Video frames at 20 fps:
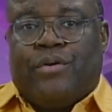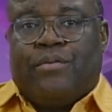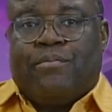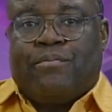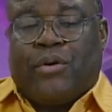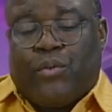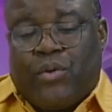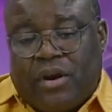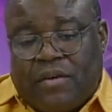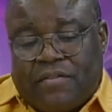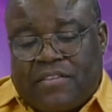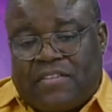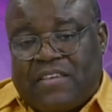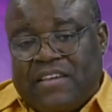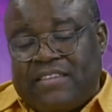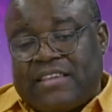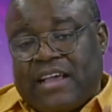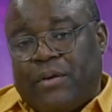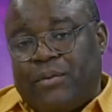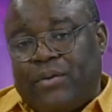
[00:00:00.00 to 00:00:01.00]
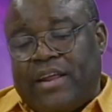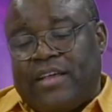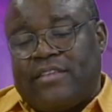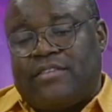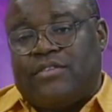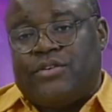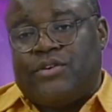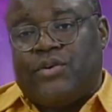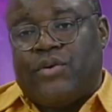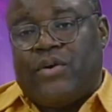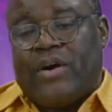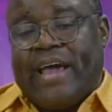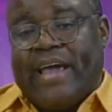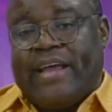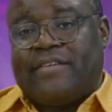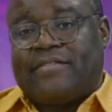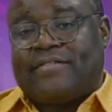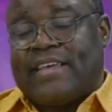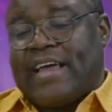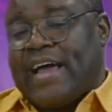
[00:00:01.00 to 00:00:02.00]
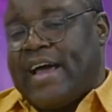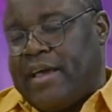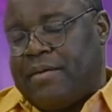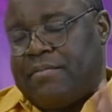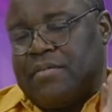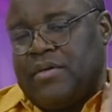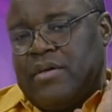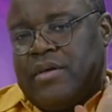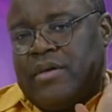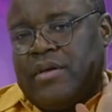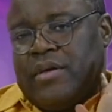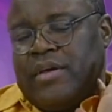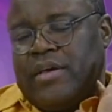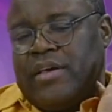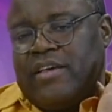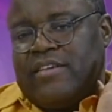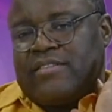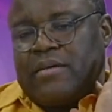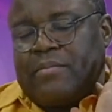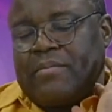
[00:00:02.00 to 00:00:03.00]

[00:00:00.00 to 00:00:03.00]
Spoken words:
But one of the things I will let you know ahead of time is that